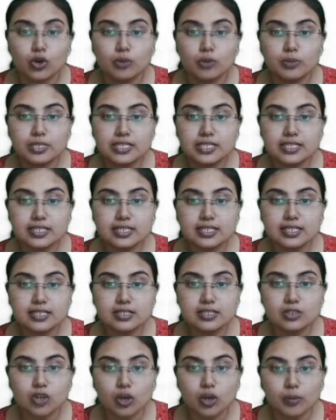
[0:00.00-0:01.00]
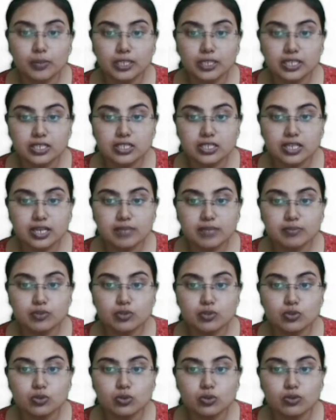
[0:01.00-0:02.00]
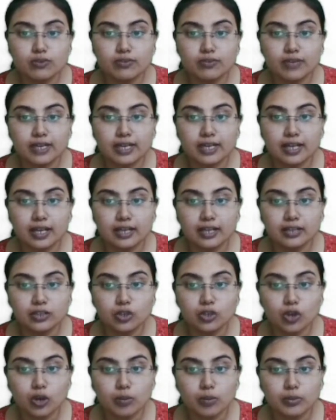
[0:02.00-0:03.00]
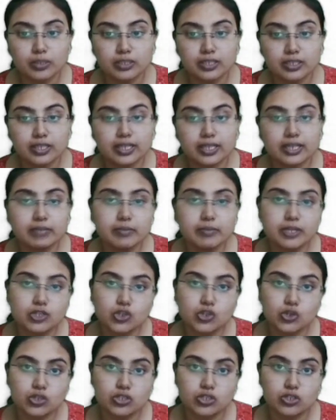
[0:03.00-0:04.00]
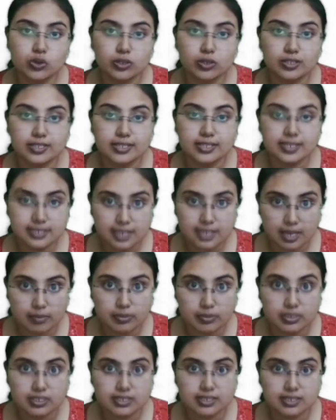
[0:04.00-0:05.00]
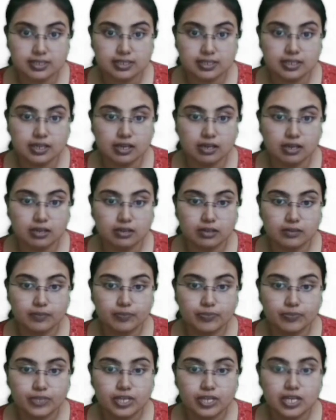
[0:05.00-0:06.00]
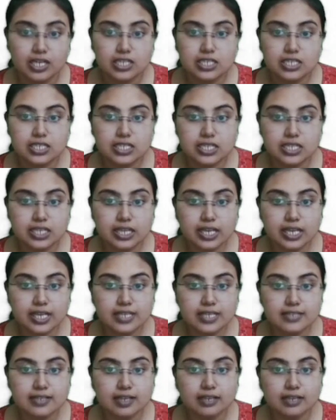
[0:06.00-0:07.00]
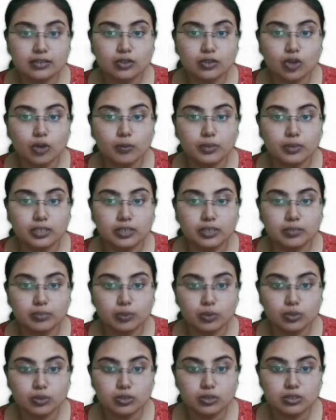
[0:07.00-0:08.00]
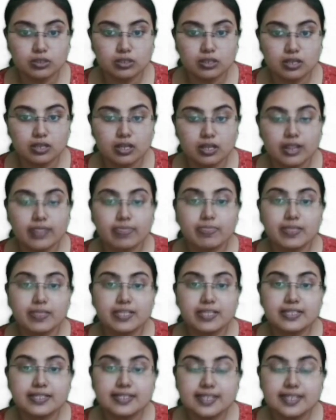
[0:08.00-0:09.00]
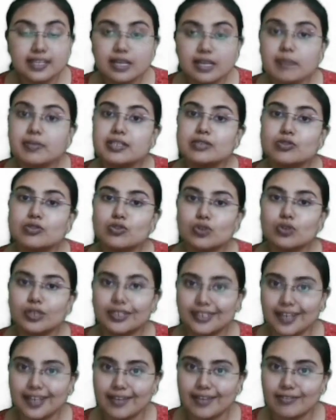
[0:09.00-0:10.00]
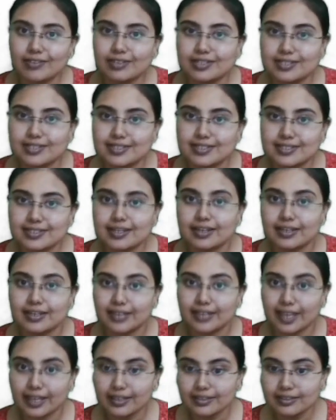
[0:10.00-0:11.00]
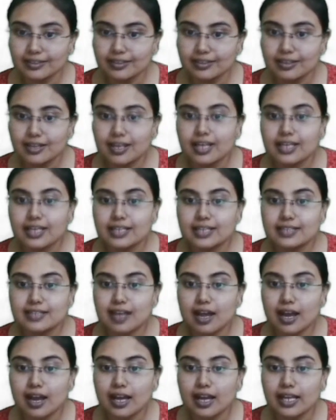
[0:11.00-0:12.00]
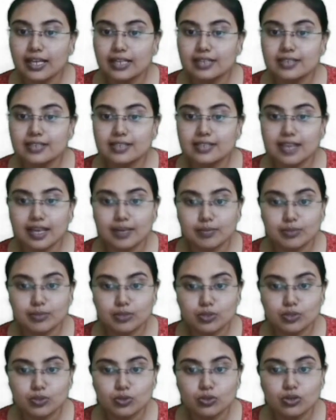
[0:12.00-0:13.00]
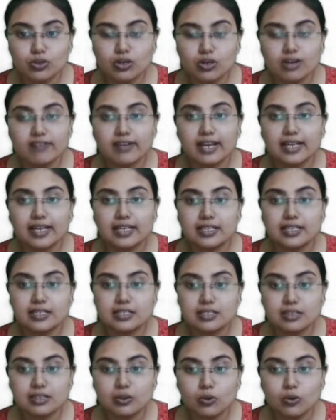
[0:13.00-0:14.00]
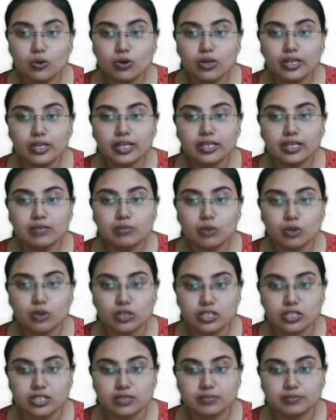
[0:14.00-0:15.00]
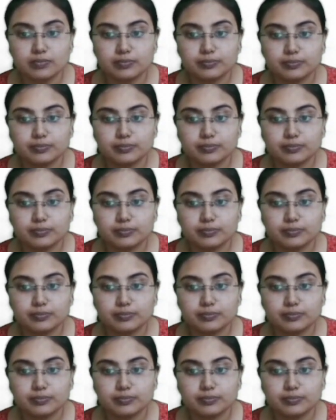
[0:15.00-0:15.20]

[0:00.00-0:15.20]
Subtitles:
Obesity is common in type 2 while uncommon in maturity onset diabetes in the young. Decay is uncommon in both. The serum insulin levels again is high in type 2 while it is low in MODY.